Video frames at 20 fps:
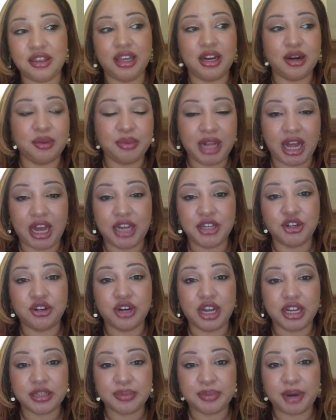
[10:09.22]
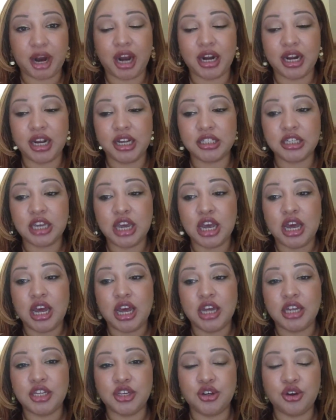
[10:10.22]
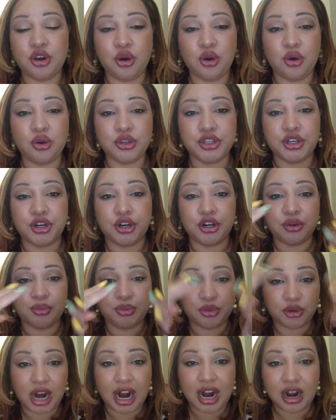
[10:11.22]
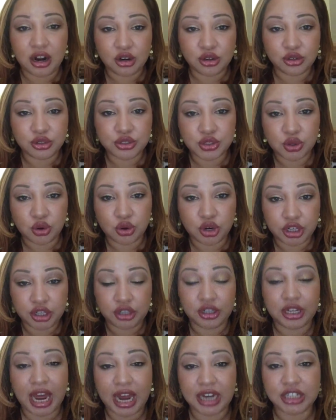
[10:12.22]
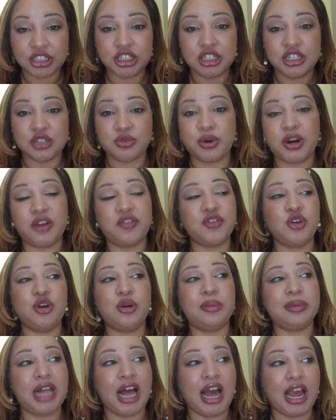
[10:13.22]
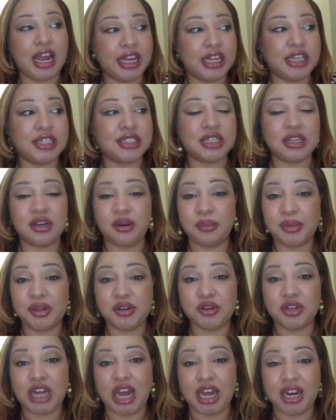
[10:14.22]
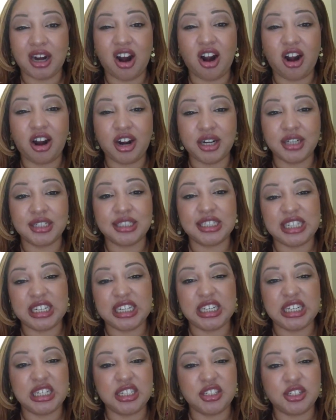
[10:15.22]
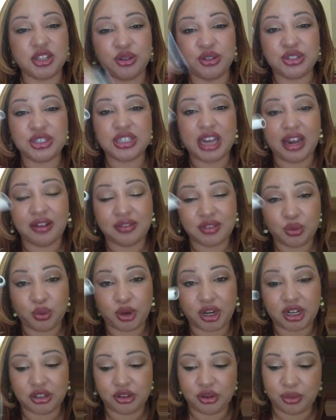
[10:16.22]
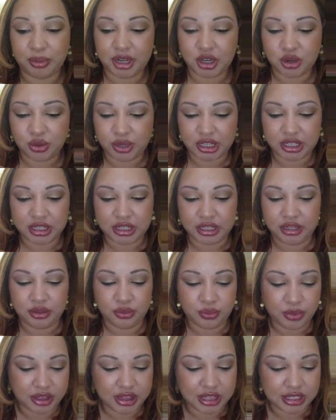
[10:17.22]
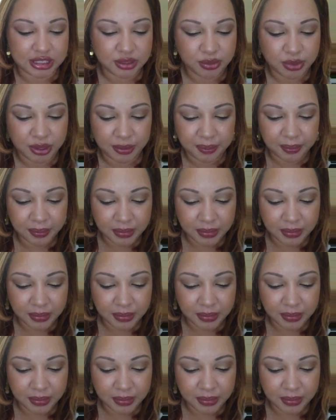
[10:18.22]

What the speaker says: then applying your next product, your brows or your lashes, wherever you apply it, it's going to be kind of hard and sticky. So you just have to work a little bit quickly with this one.